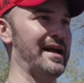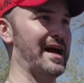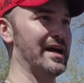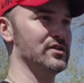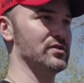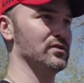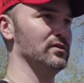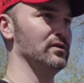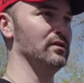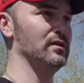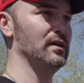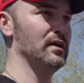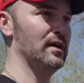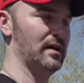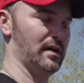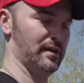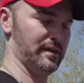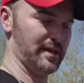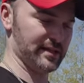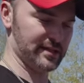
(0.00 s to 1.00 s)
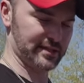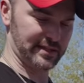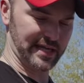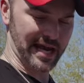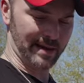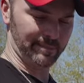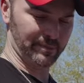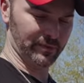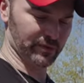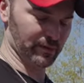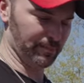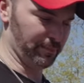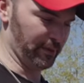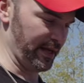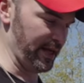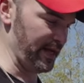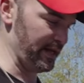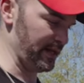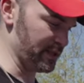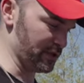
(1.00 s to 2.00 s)
natural. That scapular
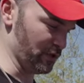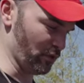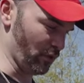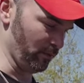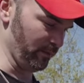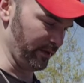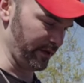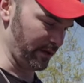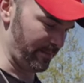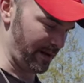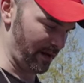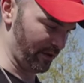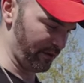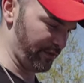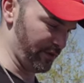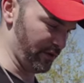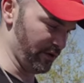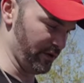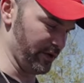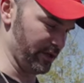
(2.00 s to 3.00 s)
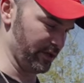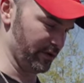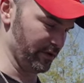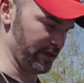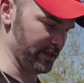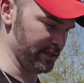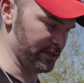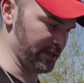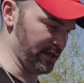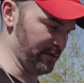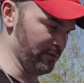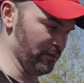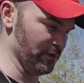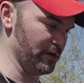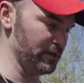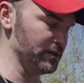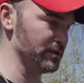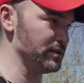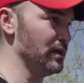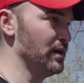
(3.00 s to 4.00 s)
plane is normally about 30 degrees
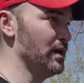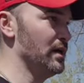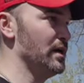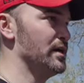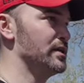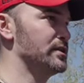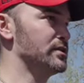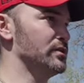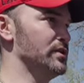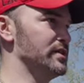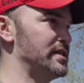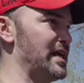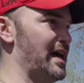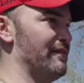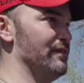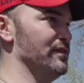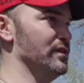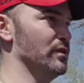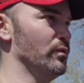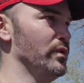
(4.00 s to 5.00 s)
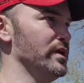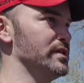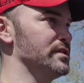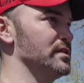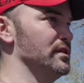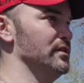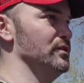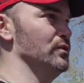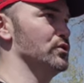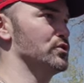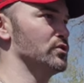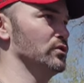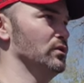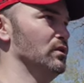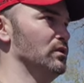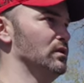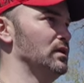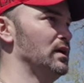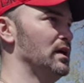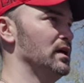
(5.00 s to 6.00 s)
inwards. So just having the wrist in
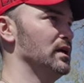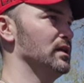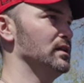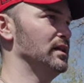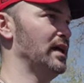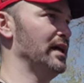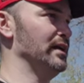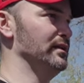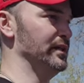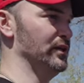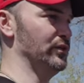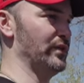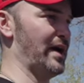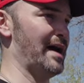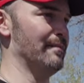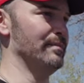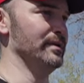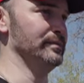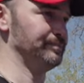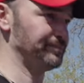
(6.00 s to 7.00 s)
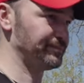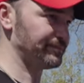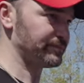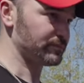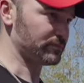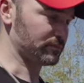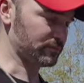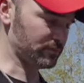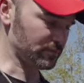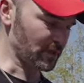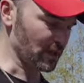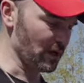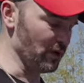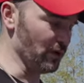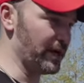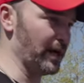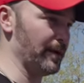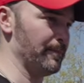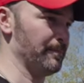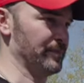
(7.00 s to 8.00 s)
neutral, lightly grabbing.
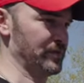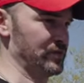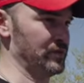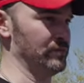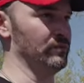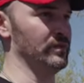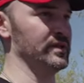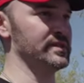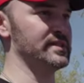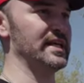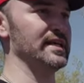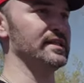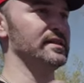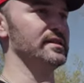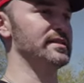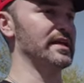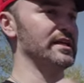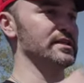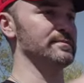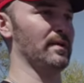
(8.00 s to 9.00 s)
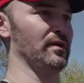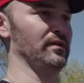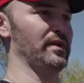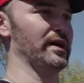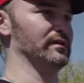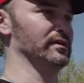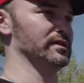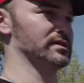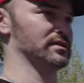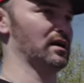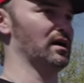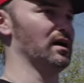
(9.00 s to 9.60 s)
Okay, let's take the tennis ball necklace